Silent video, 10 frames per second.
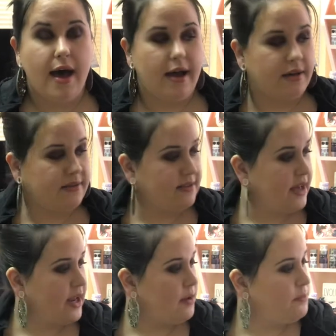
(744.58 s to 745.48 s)
uh,
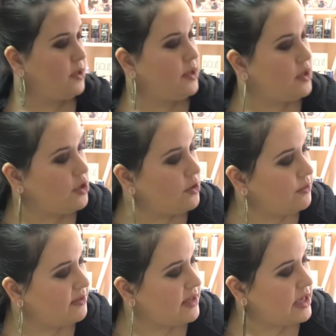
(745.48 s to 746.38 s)
setup
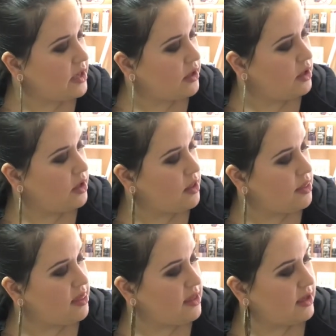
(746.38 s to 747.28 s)
using
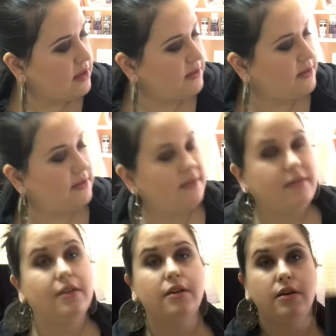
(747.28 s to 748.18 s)
this
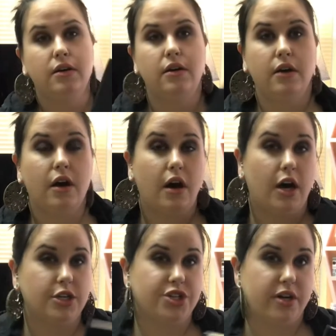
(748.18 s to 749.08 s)

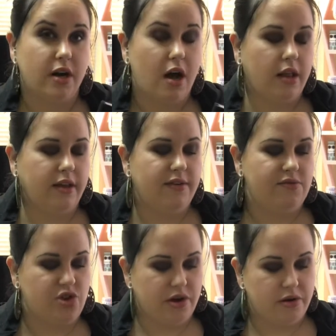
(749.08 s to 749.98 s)
Archer and
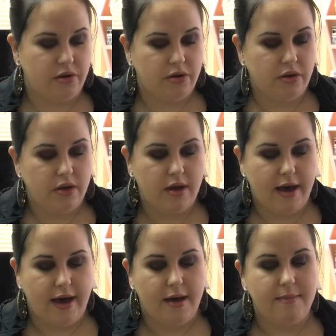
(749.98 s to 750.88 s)
Olive journal,
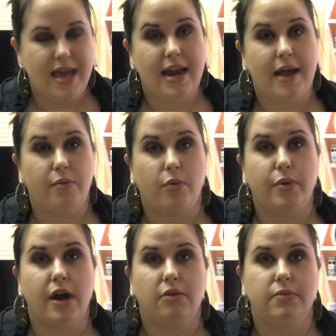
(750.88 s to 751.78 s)
um, and I will
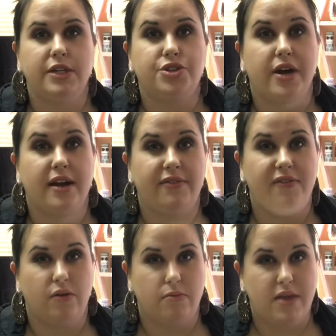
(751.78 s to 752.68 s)
probably try to
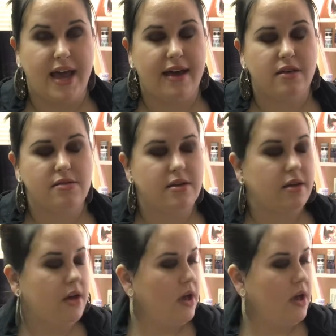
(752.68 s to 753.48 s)
film that.